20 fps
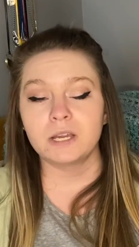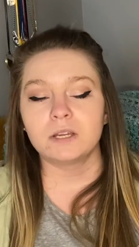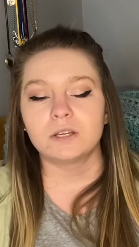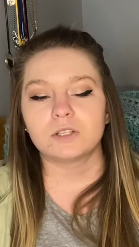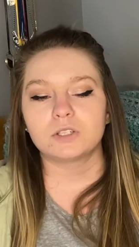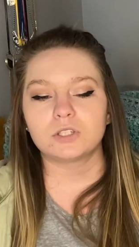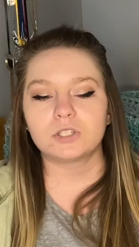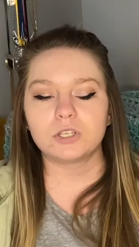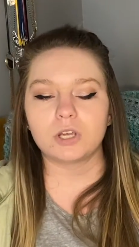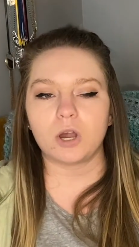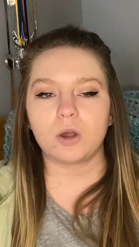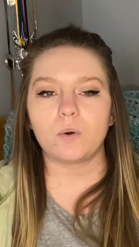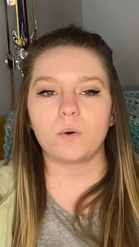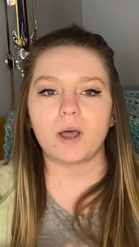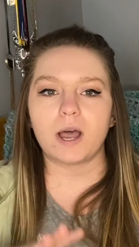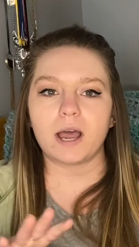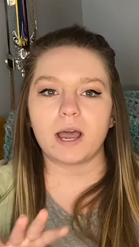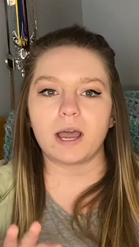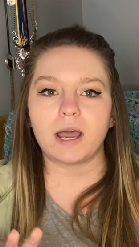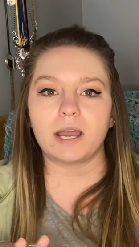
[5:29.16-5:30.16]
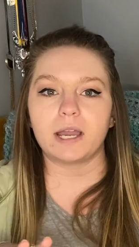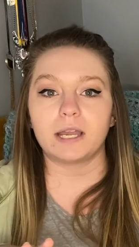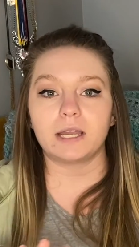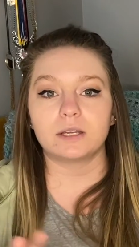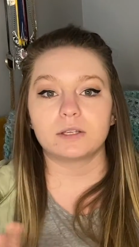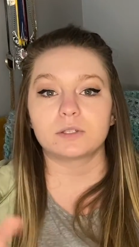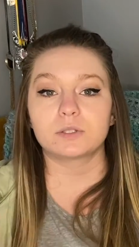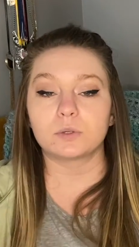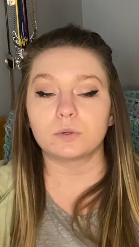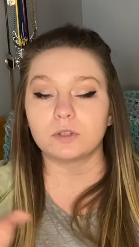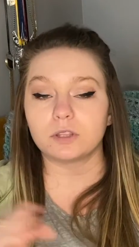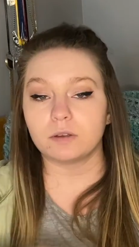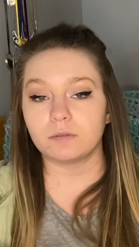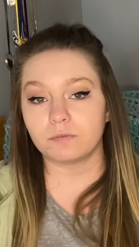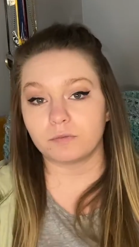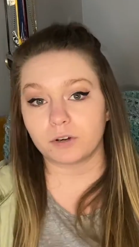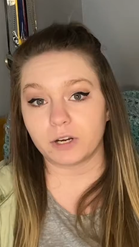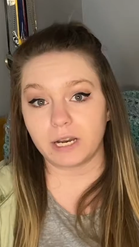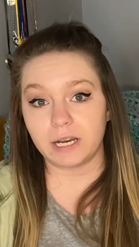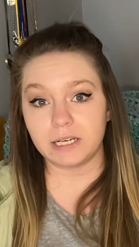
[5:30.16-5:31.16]
So I sold them
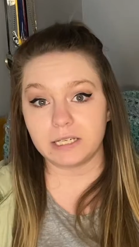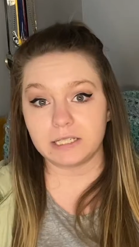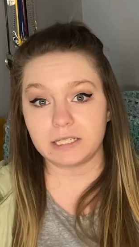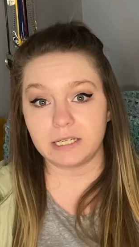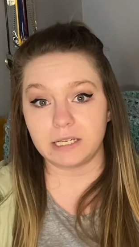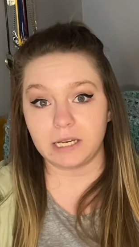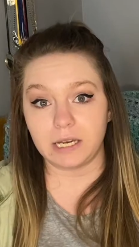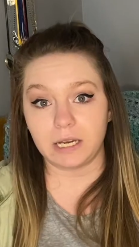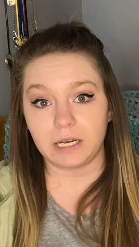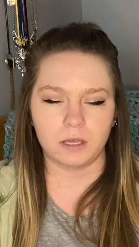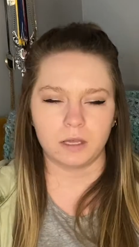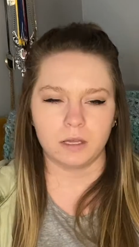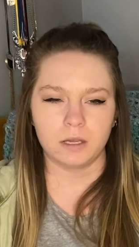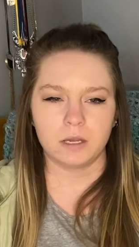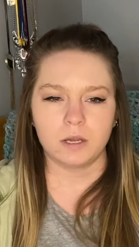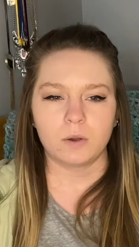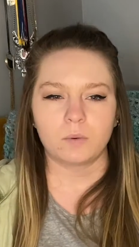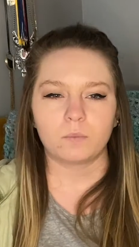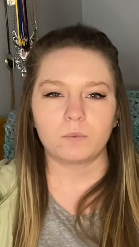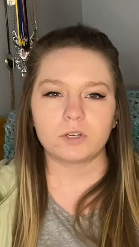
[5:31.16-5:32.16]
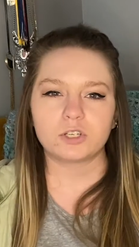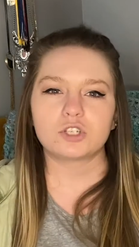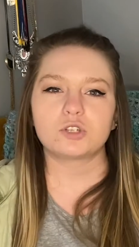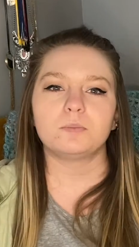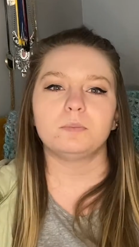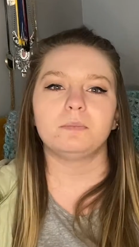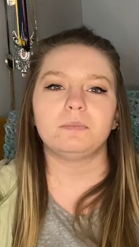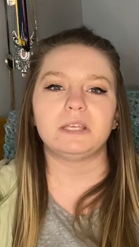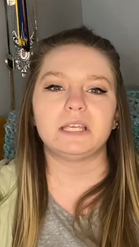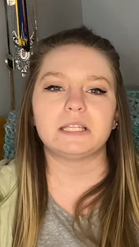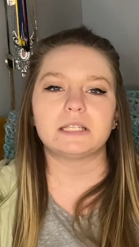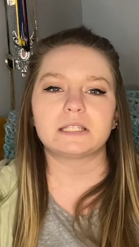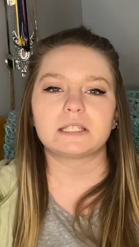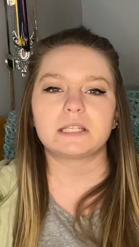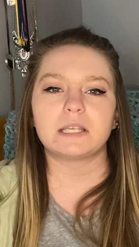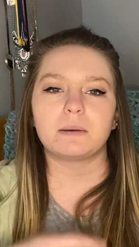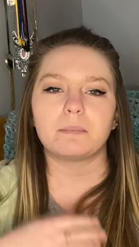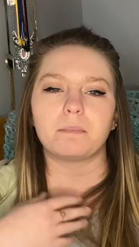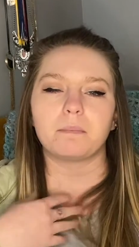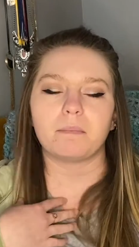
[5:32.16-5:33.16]
for $18, which means
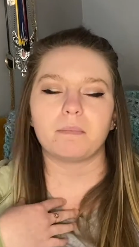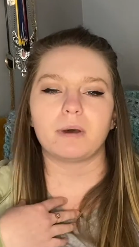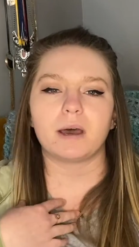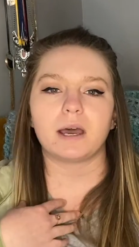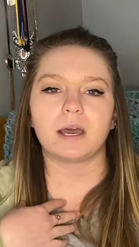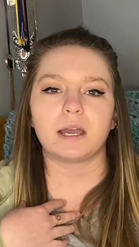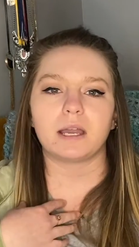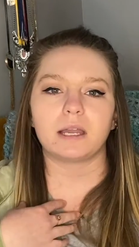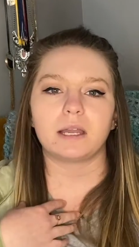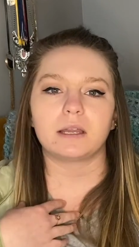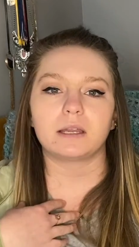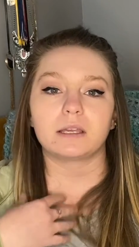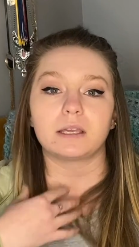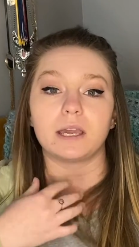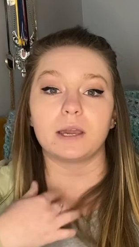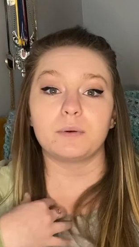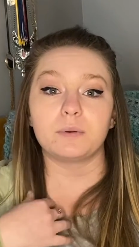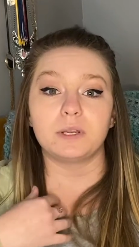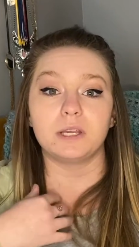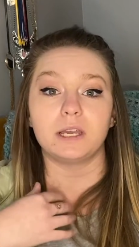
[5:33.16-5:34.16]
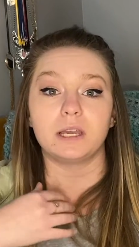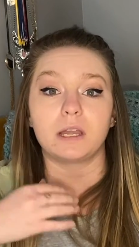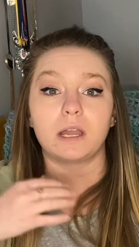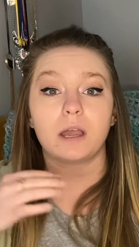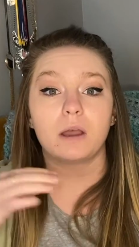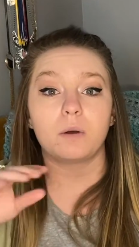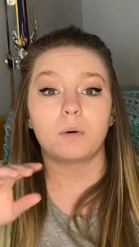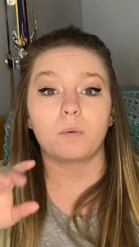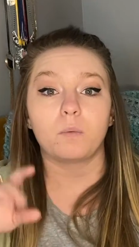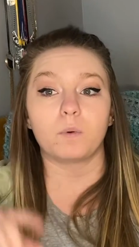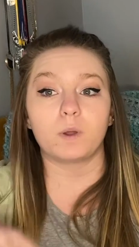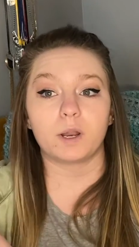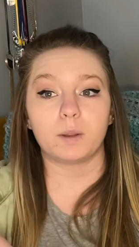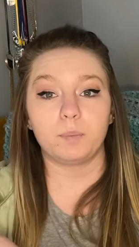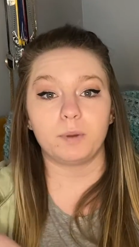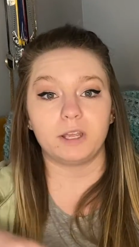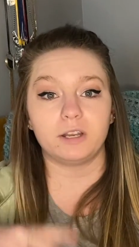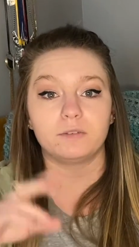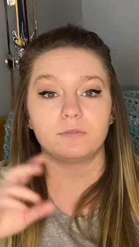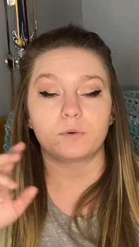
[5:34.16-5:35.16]
that counting what I
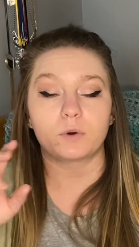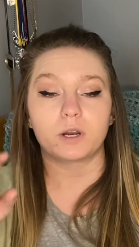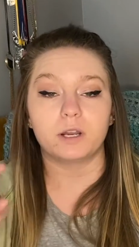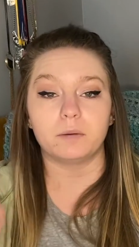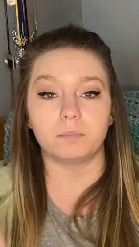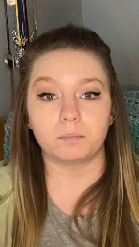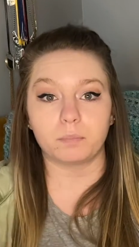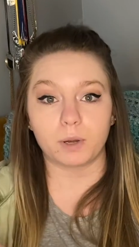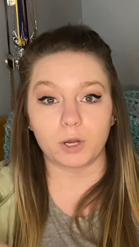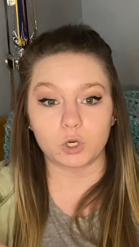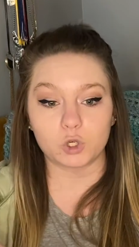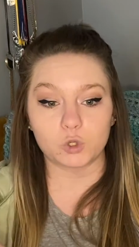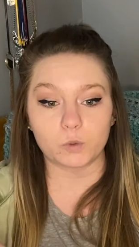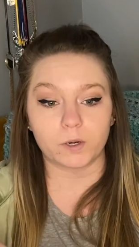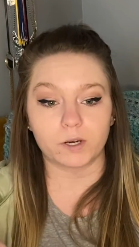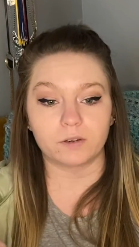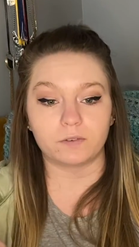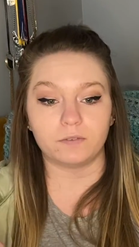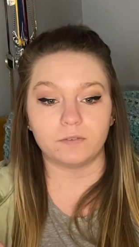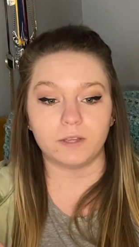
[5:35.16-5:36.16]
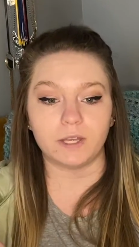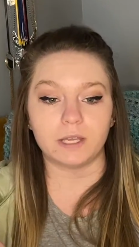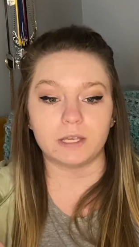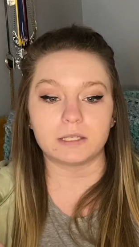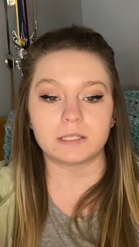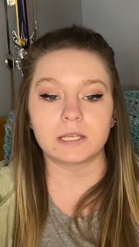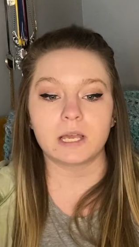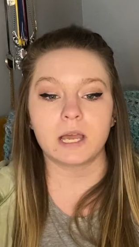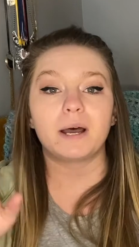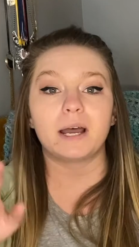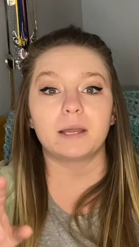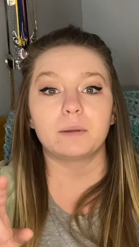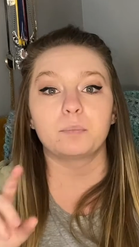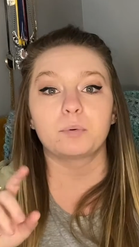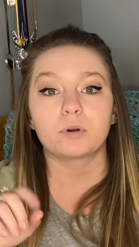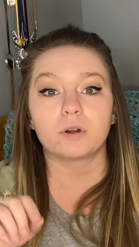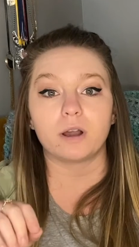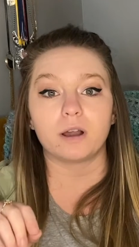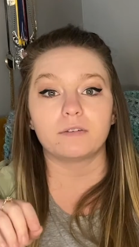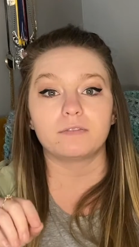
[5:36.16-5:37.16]
paid for it in Poshmark fees, my
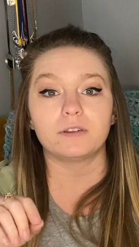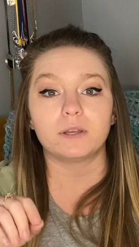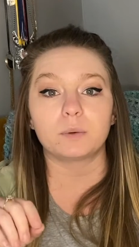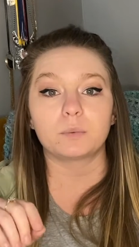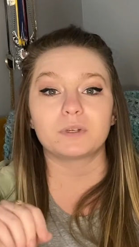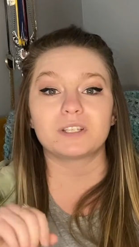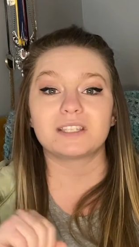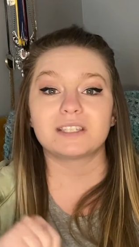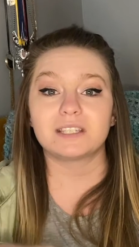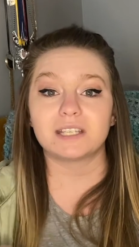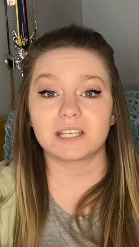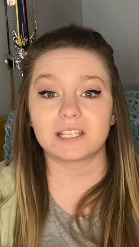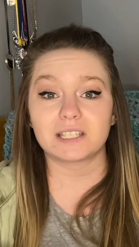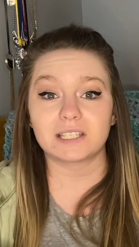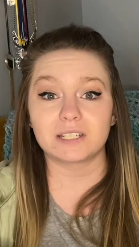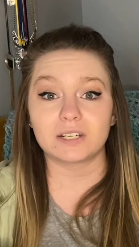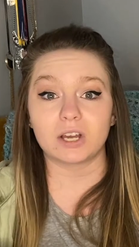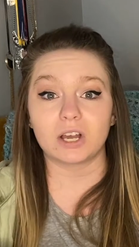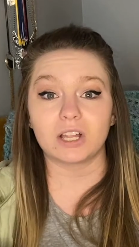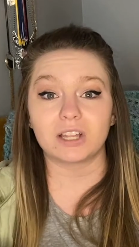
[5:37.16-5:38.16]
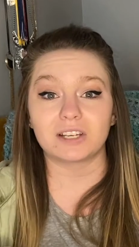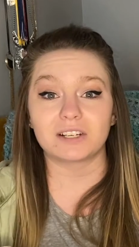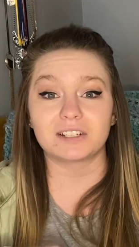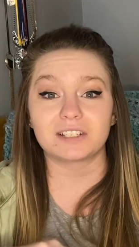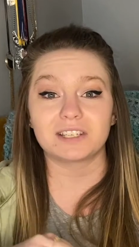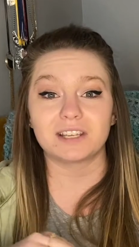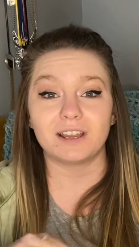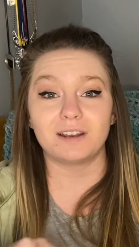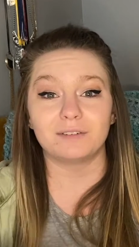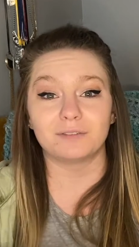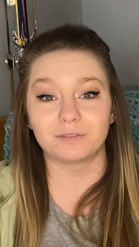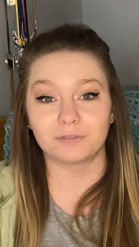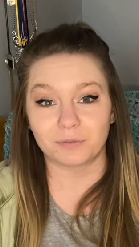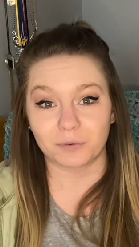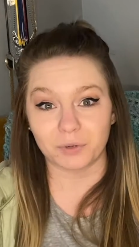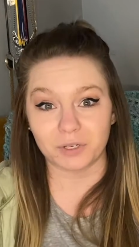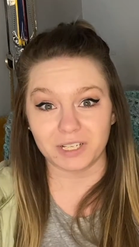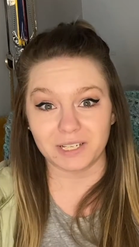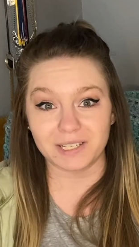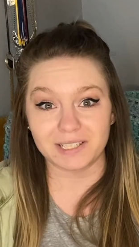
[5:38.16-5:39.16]
profit was
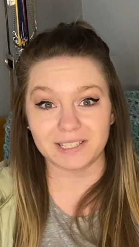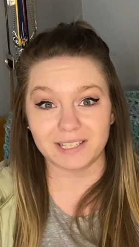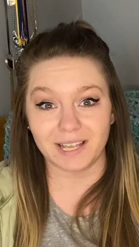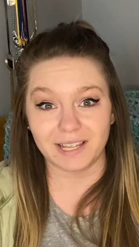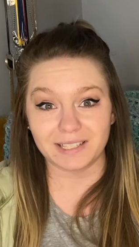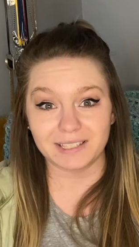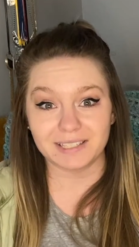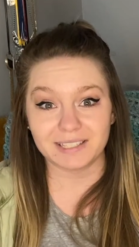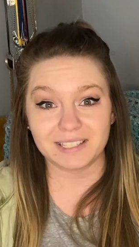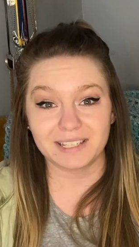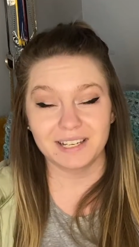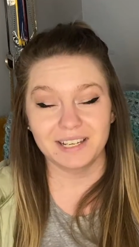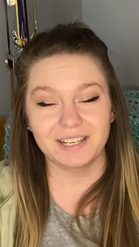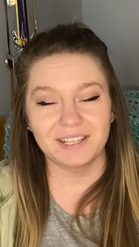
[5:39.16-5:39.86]
$6.40.